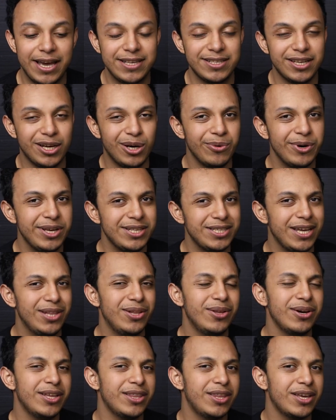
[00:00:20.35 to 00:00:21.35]
As always, I
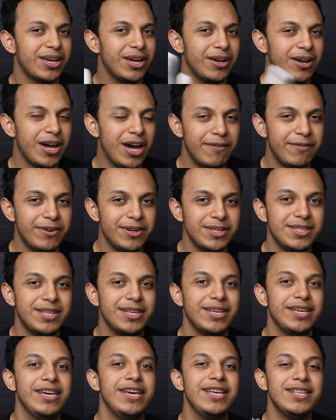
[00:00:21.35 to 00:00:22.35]
look at the covers,
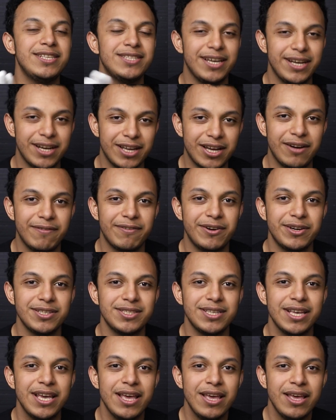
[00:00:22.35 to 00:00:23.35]
the inside
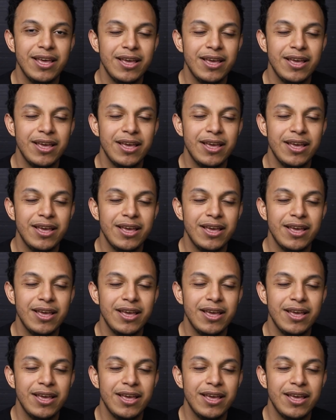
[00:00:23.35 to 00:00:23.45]
covers,